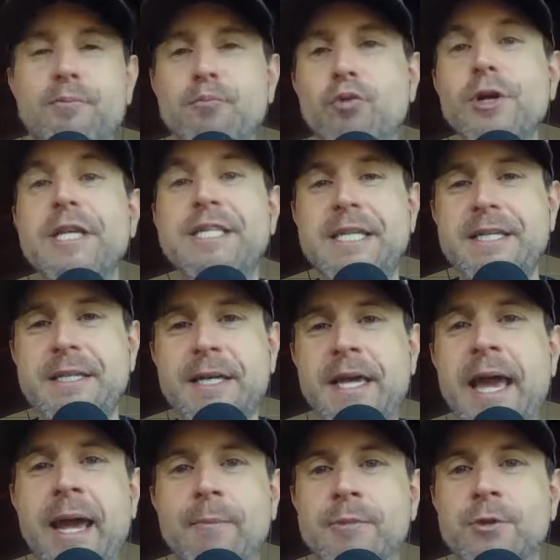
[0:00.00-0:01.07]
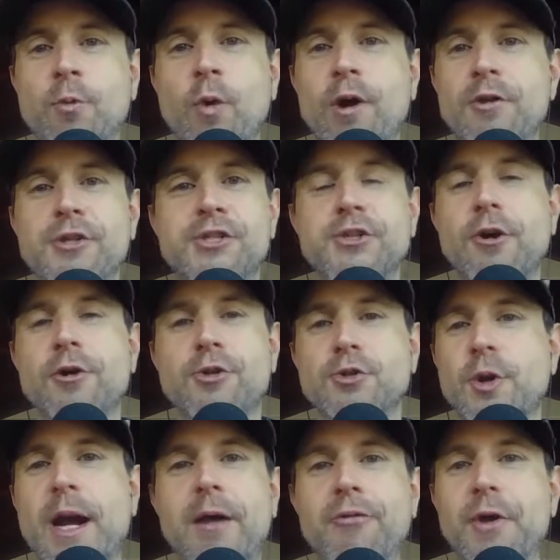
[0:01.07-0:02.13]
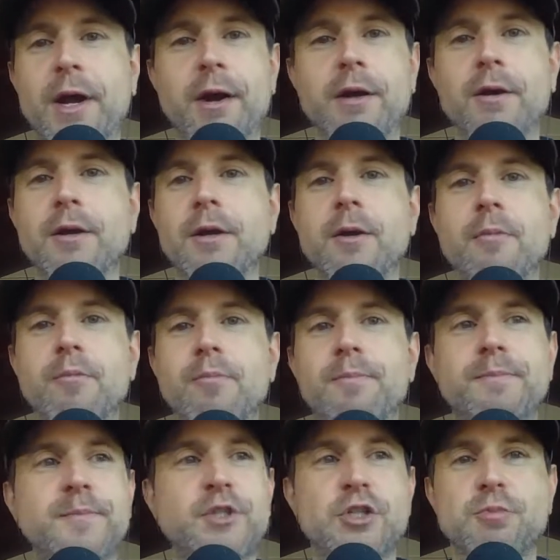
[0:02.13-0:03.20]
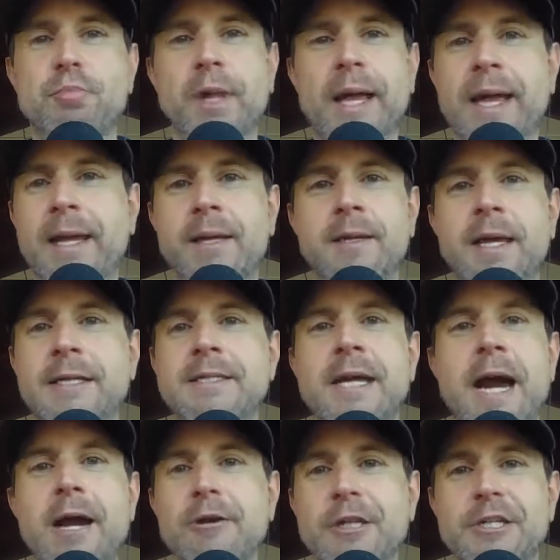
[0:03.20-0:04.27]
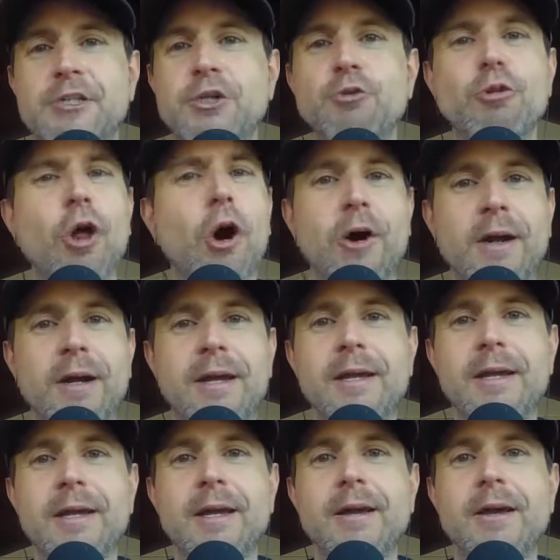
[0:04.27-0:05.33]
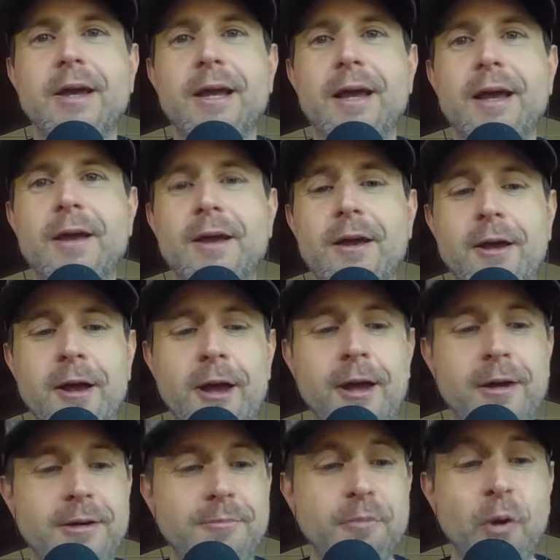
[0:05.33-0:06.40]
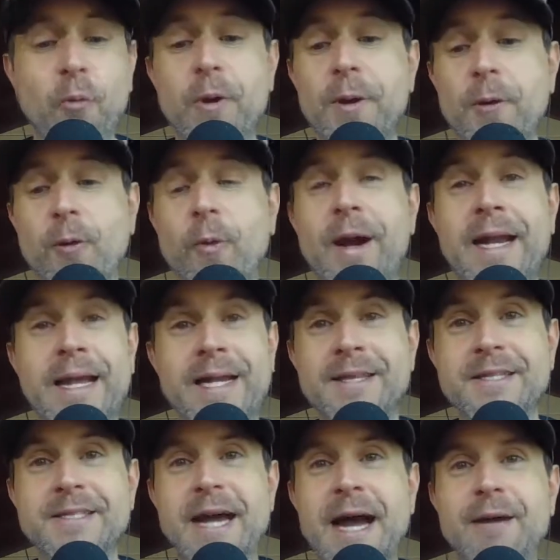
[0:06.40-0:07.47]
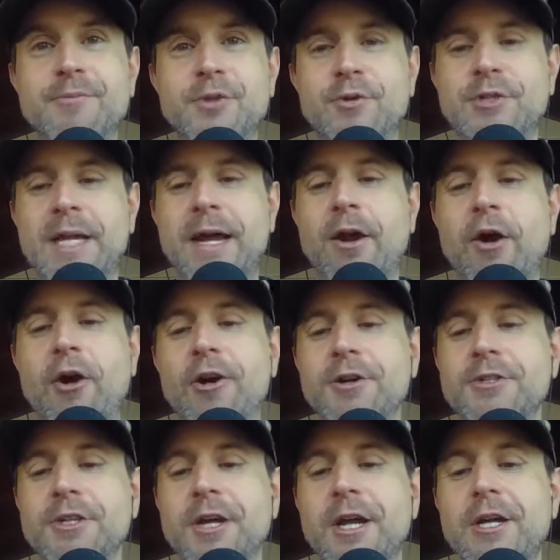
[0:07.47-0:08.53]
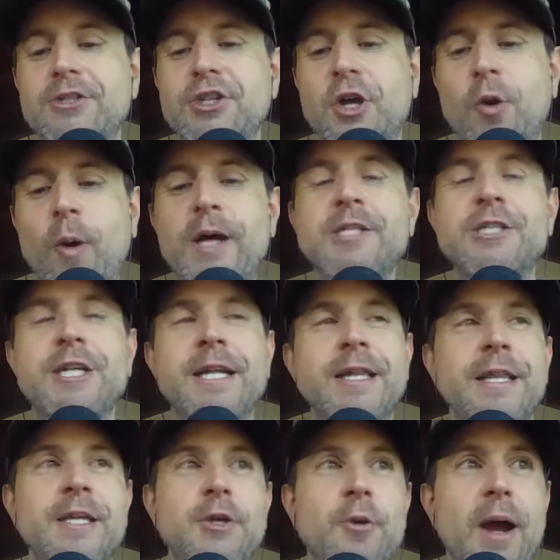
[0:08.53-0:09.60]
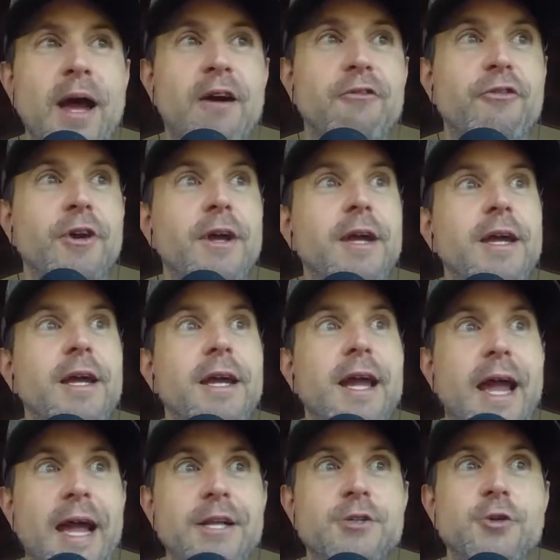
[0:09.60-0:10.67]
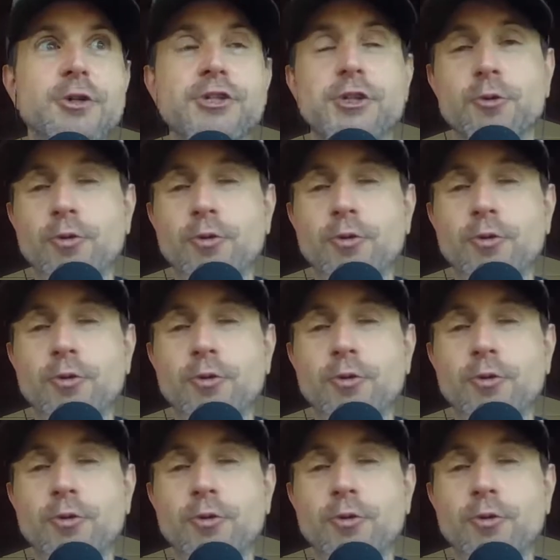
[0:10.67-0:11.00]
preseason games where the starters are out there just playing entirely too long. But we were winning at the time, so it's kind of hard to question. And then you have injuries